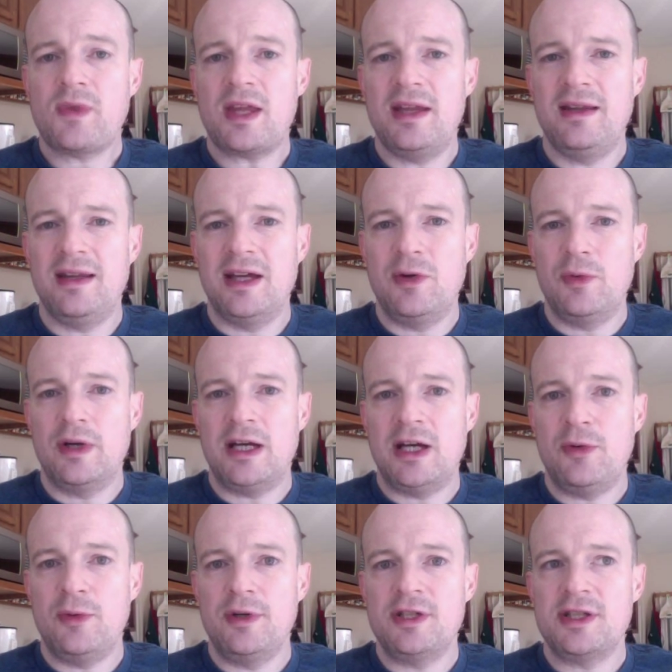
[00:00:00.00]
Like when
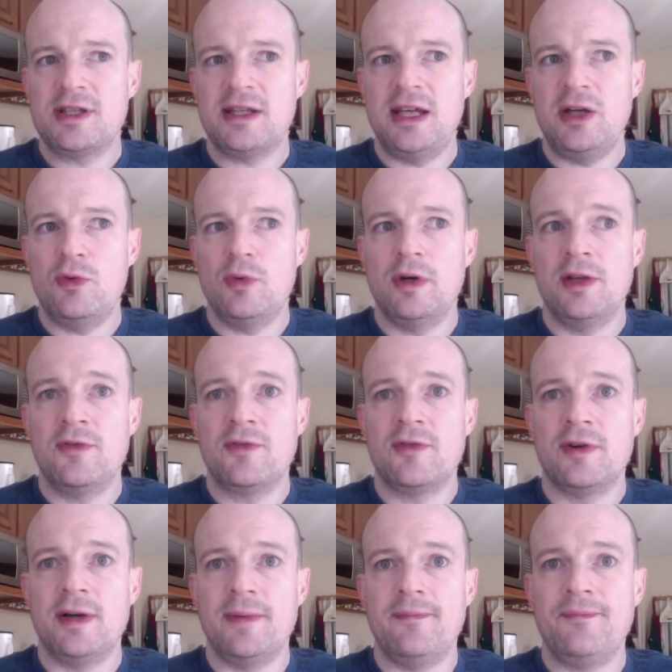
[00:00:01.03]
I would take one
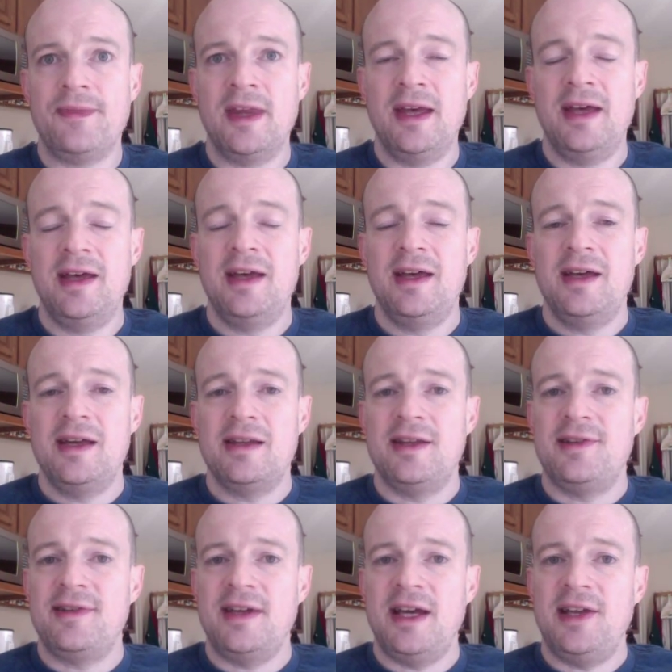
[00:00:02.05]
from,
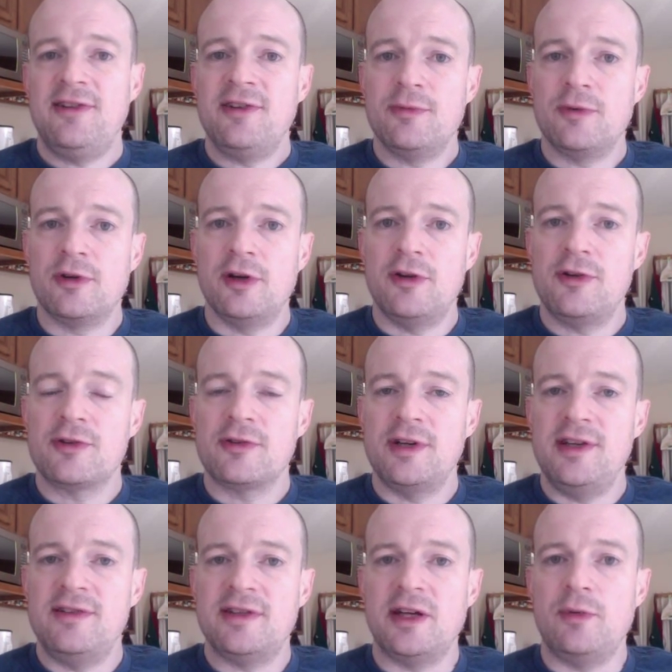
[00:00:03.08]
let's say I had some
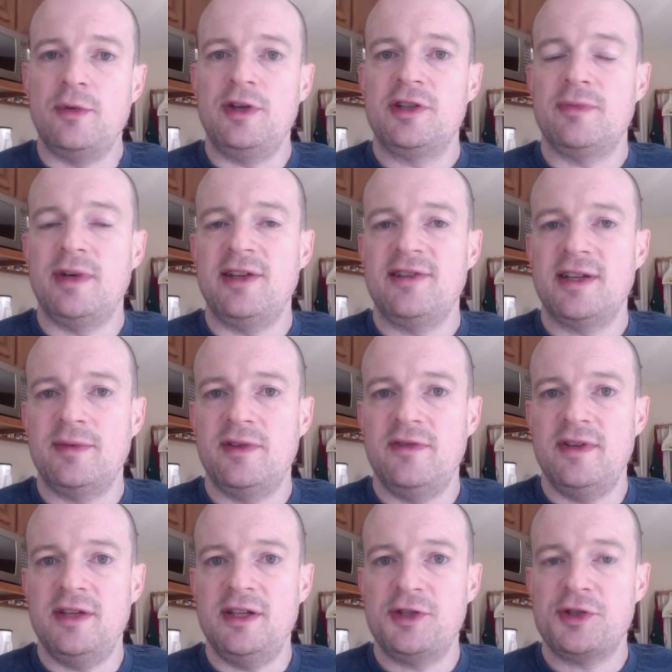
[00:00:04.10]
groceries and I went to my
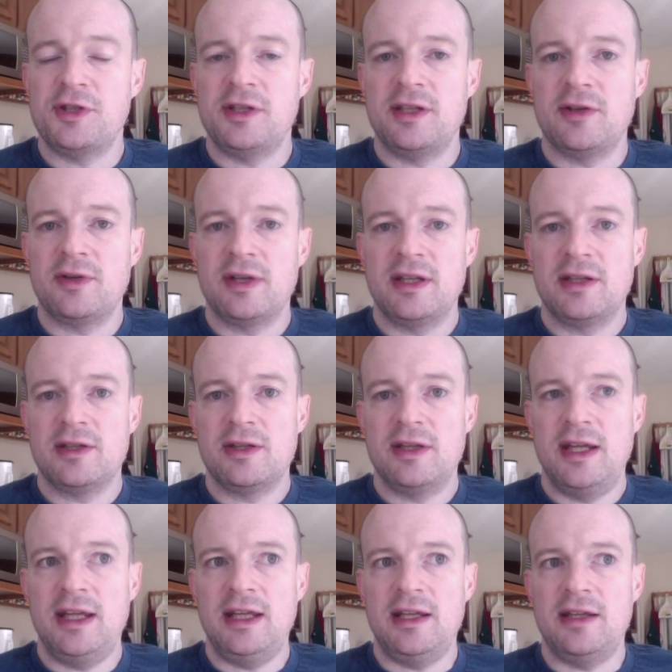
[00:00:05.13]
subdivision
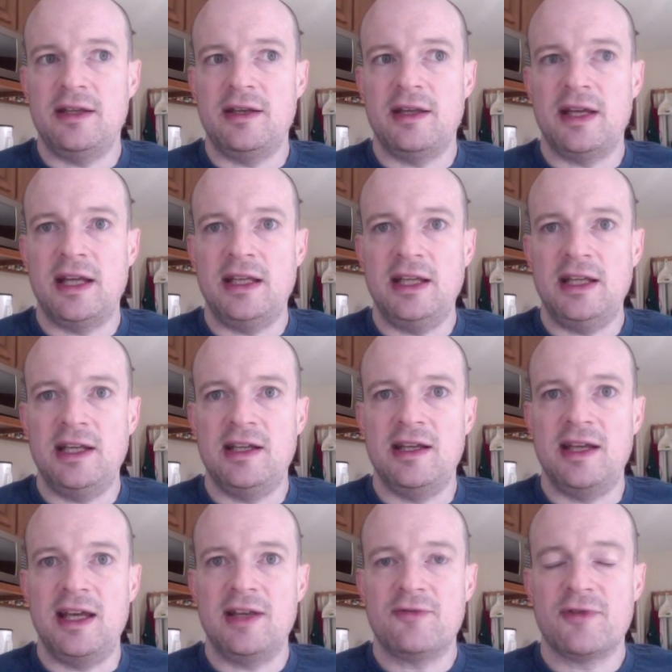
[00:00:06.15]
and I needed to
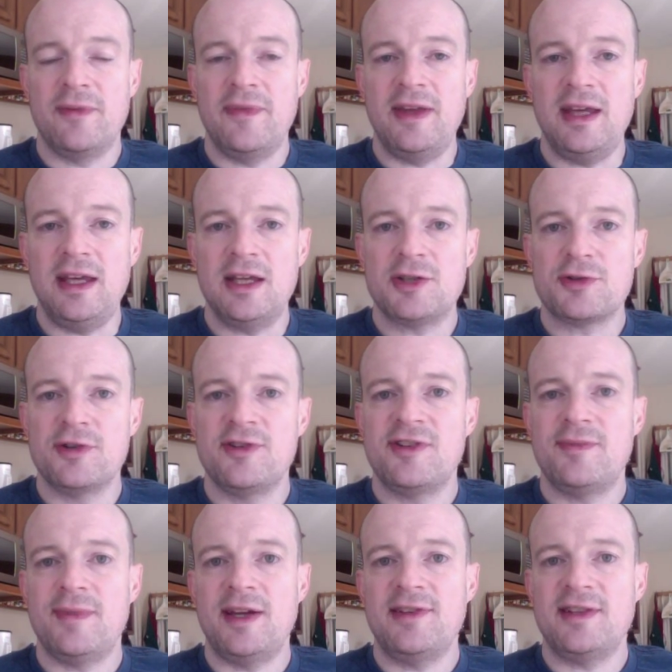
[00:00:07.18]
get from the entrance
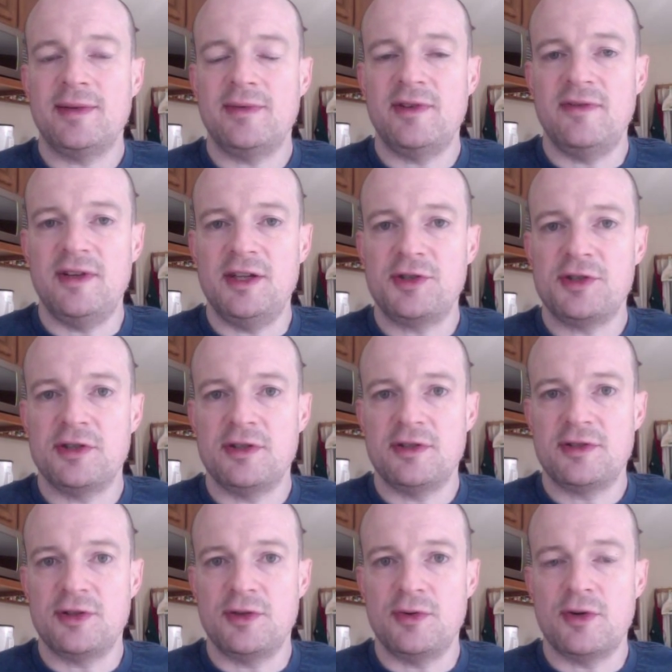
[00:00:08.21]
of my subdivision
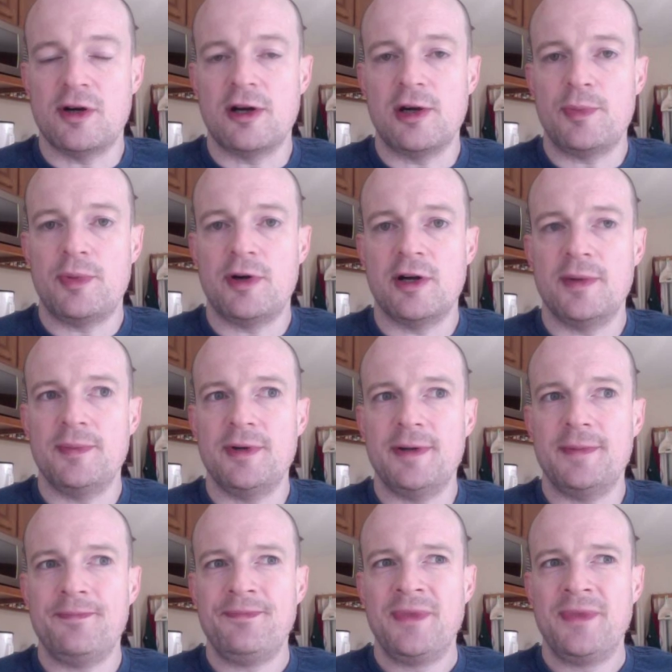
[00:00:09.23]
to our apartment.